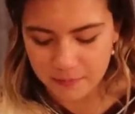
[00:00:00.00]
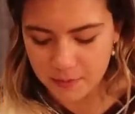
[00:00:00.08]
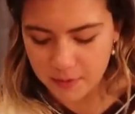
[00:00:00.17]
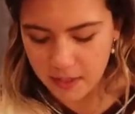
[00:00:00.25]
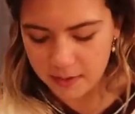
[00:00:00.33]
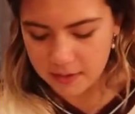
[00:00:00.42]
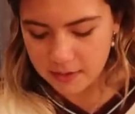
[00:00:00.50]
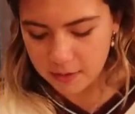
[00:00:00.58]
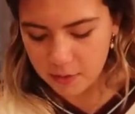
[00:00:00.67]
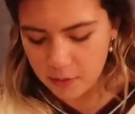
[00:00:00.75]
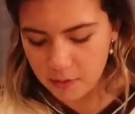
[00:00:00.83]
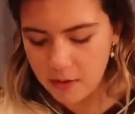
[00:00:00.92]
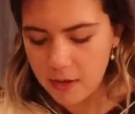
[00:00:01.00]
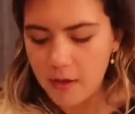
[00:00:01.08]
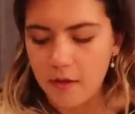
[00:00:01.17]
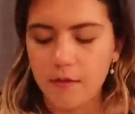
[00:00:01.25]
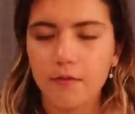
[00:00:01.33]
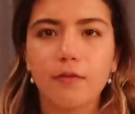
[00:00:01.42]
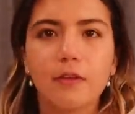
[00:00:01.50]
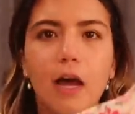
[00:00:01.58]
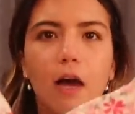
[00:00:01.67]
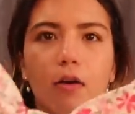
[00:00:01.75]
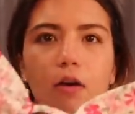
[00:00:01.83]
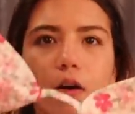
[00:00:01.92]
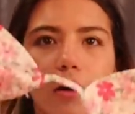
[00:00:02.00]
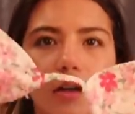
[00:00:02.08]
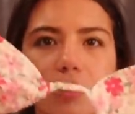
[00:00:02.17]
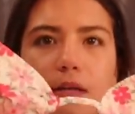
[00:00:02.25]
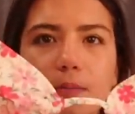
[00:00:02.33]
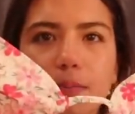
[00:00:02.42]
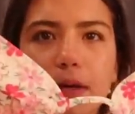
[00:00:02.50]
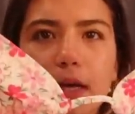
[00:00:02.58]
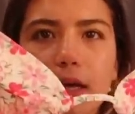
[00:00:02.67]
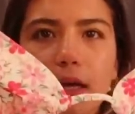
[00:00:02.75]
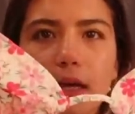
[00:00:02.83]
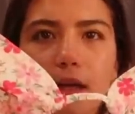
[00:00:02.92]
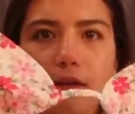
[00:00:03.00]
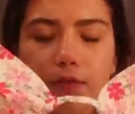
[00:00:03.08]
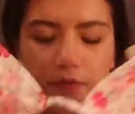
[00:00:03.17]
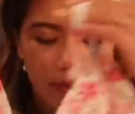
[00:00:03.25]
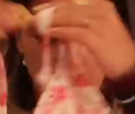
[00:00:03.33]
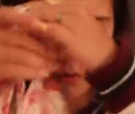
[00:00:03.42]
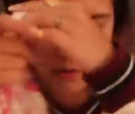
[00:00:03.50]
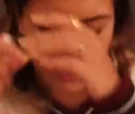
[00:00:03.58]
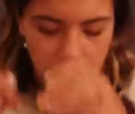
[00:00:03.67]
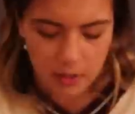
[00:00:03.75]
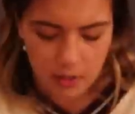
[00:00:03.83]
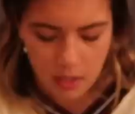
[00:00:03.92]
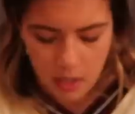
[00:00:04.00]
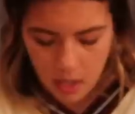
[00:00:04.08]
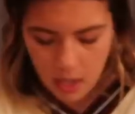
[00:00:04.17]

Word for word: So we got this little flower, it's like pink and flowery,